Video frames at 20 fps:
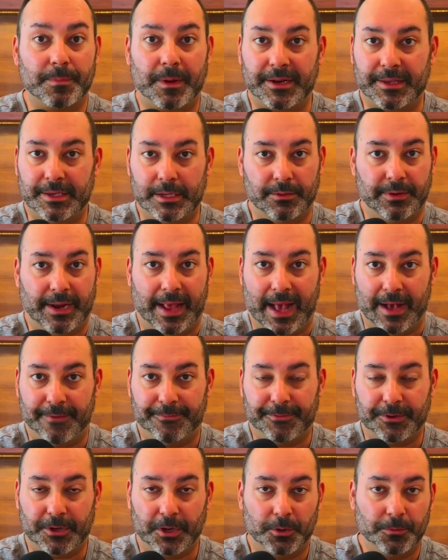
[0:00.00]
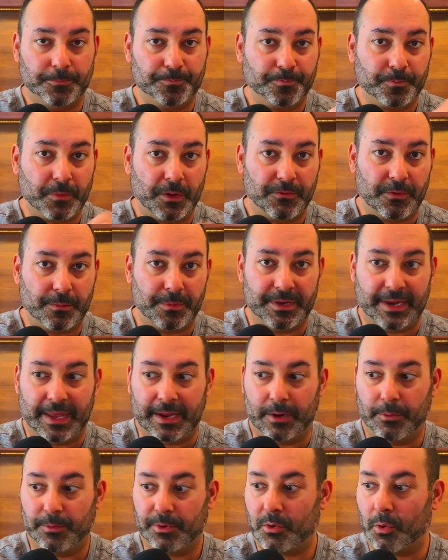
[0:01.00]
about a year and a half ago from the
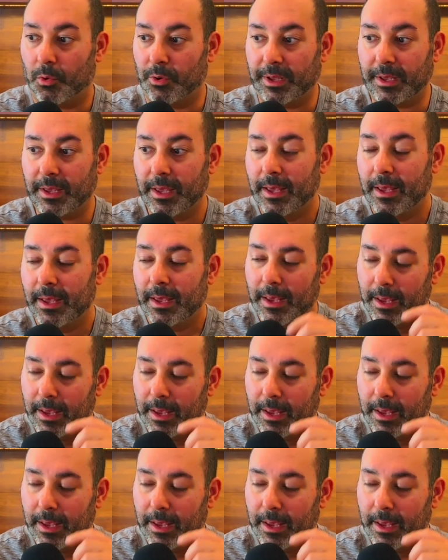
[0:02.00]
date of recording.